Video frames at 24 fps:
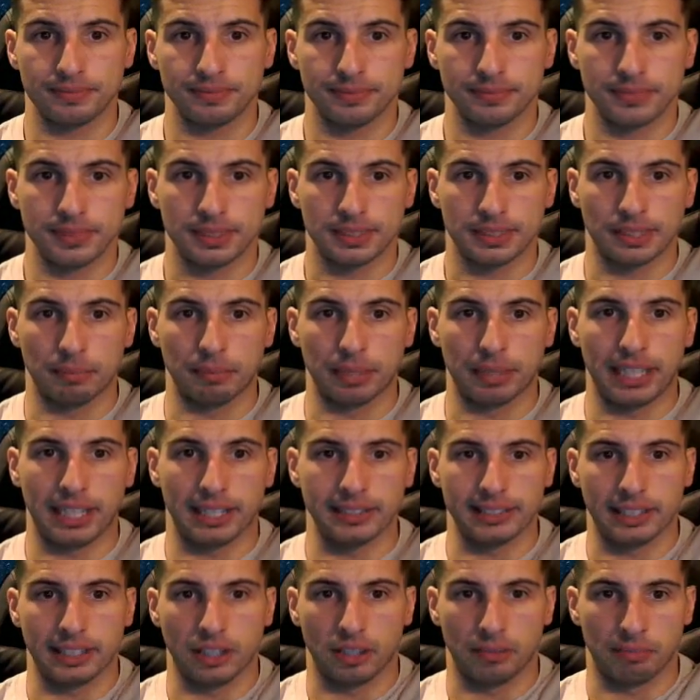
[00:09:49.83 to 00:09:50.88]
Somebody
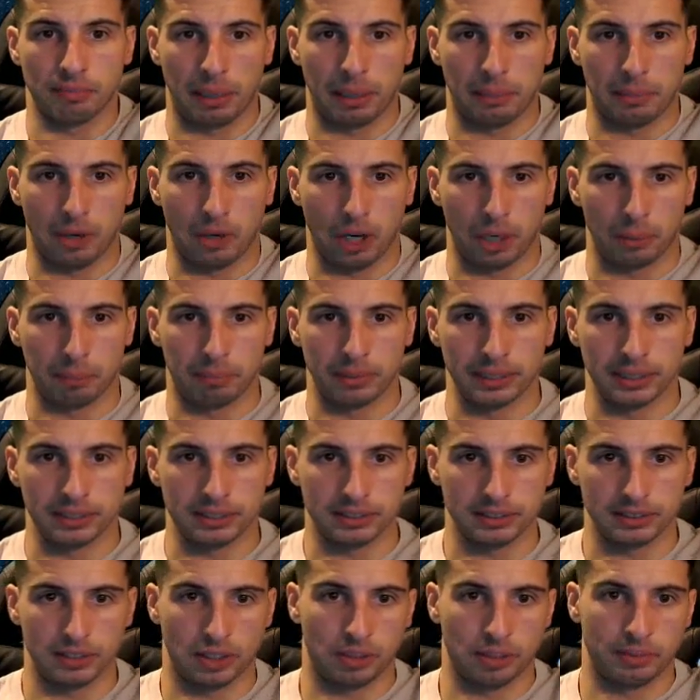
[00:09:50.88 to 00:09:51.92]
out there. My
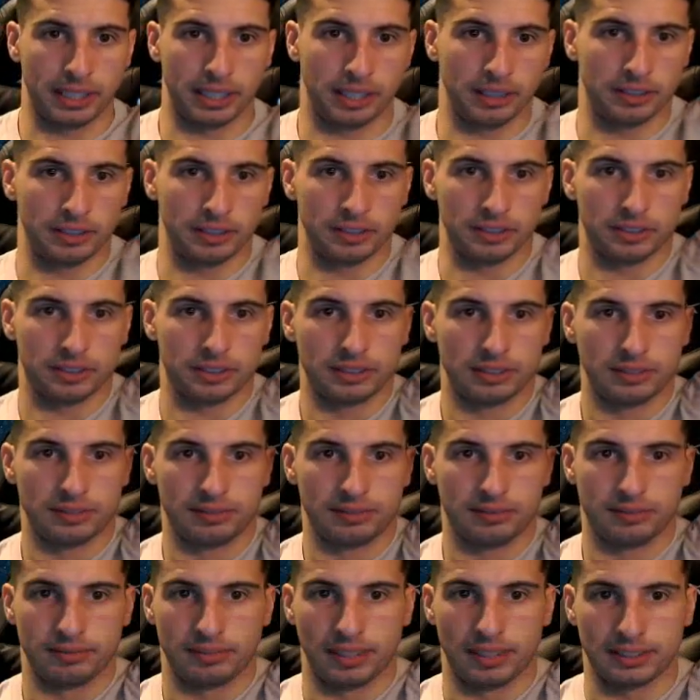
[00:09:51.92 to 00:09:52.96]
armpits. Oh my god, there's
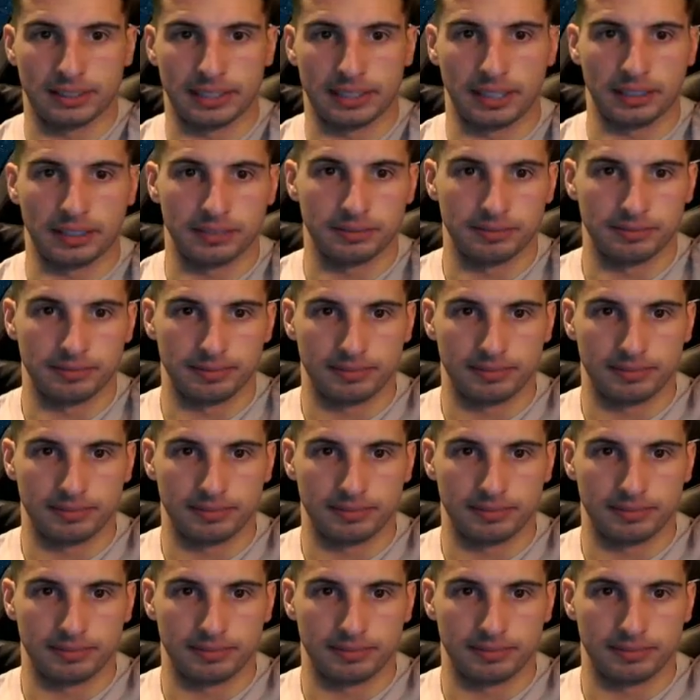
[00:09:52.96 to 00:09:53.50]
the stain.